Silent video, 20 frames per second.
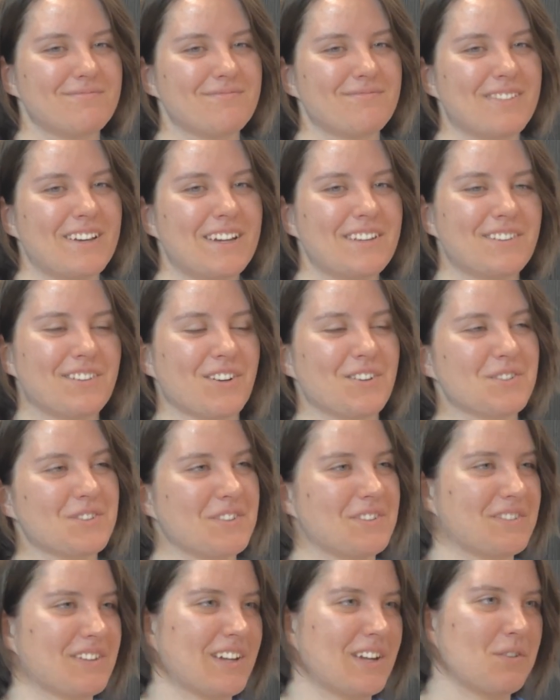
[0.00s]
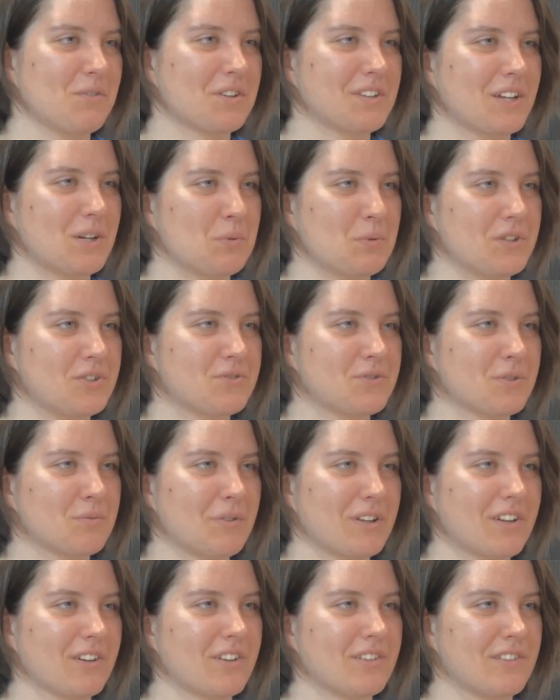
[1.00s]
it's hard to say what I wish for
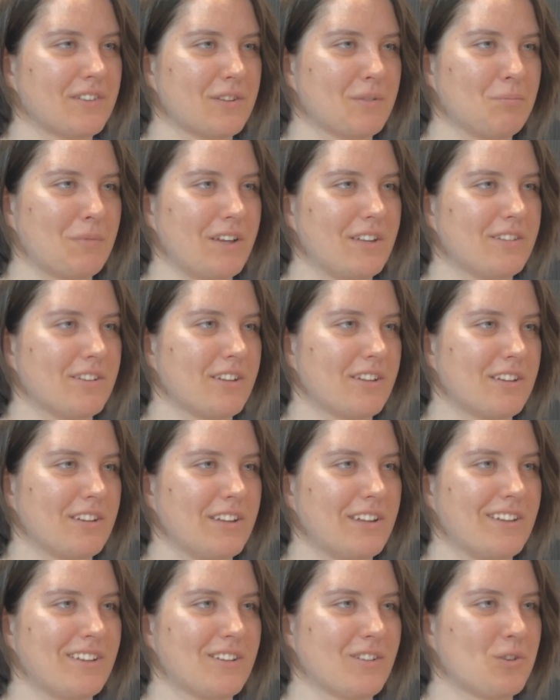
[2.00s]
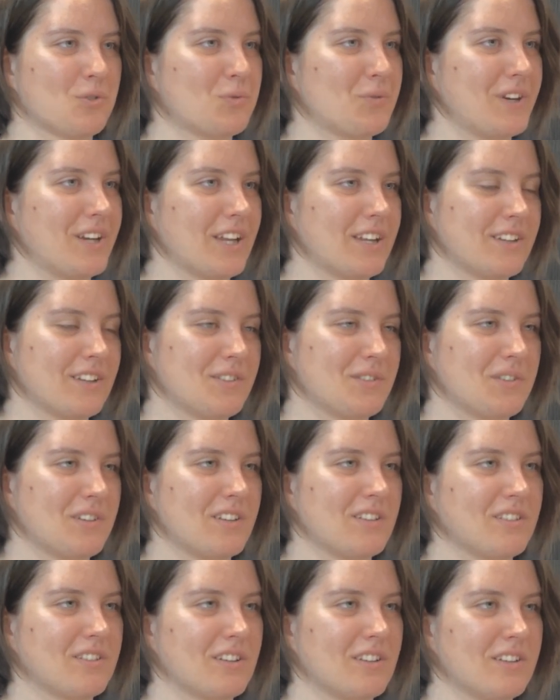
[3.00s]
because it's basically all related to the
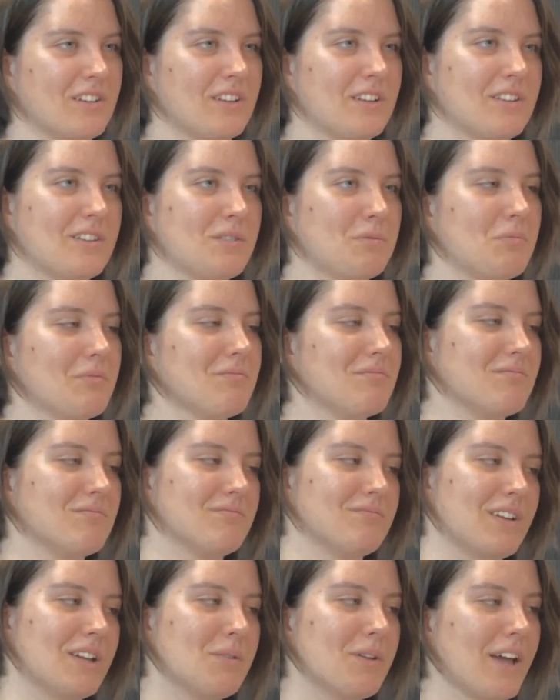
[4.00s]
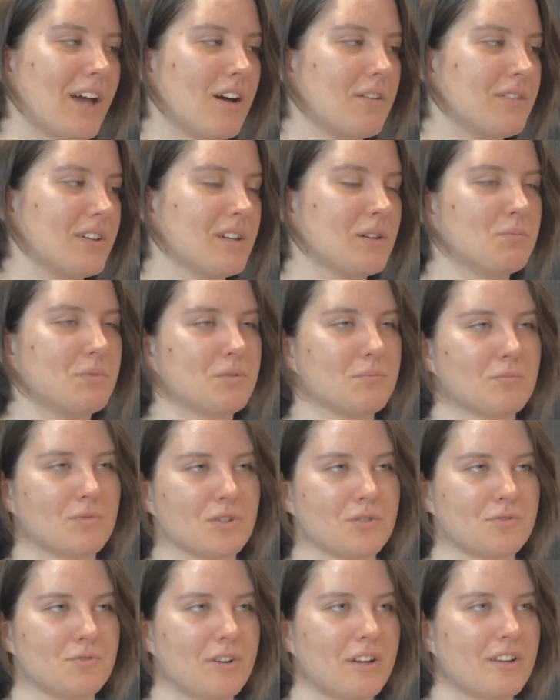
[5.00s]
studies. Maybe having a bit more
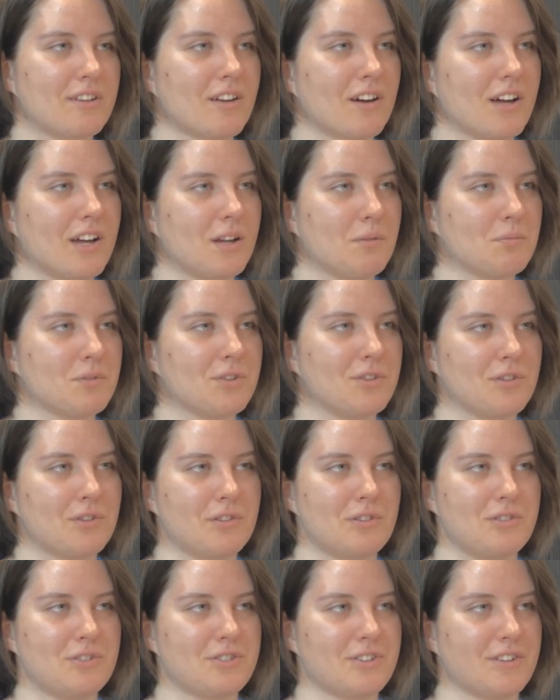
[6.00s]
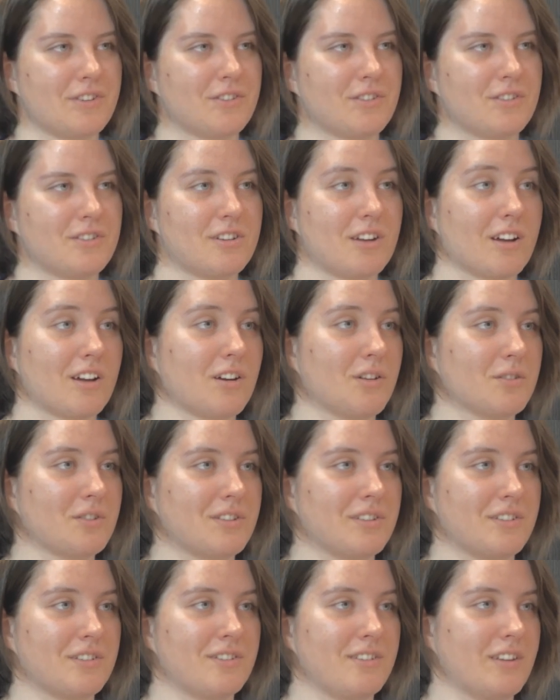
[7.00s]
free time to just check out
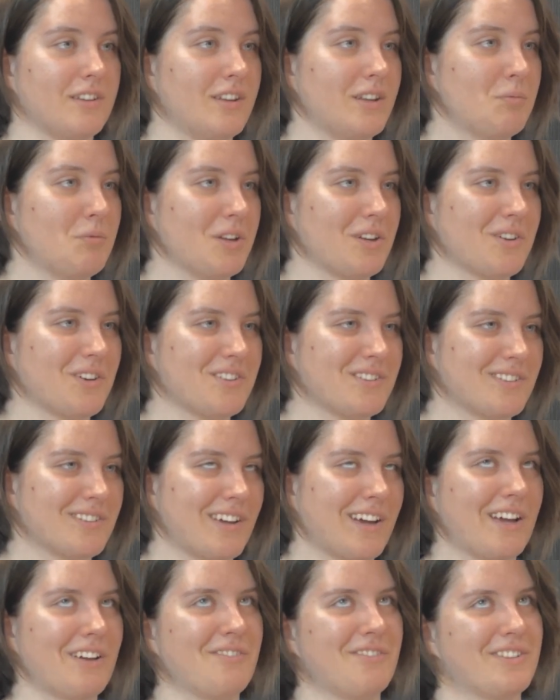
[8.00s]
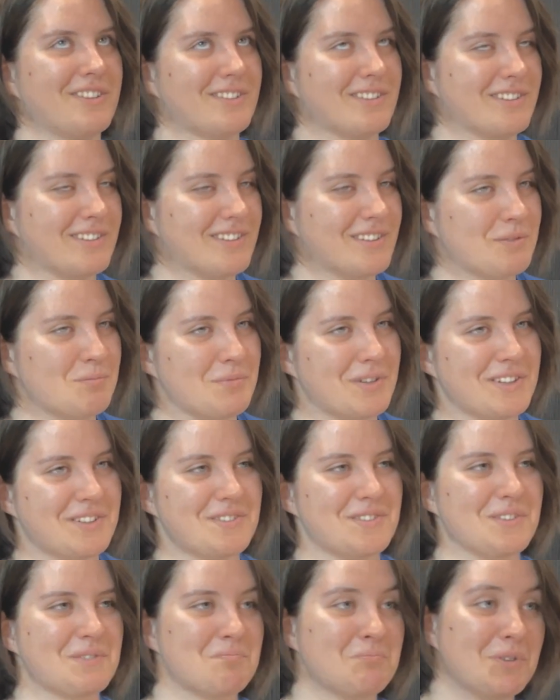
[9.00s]
the city because I visited, but
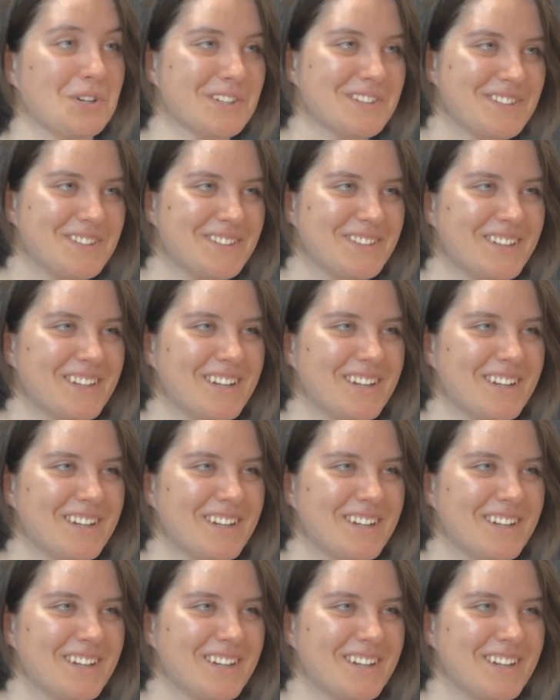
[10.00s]
not much.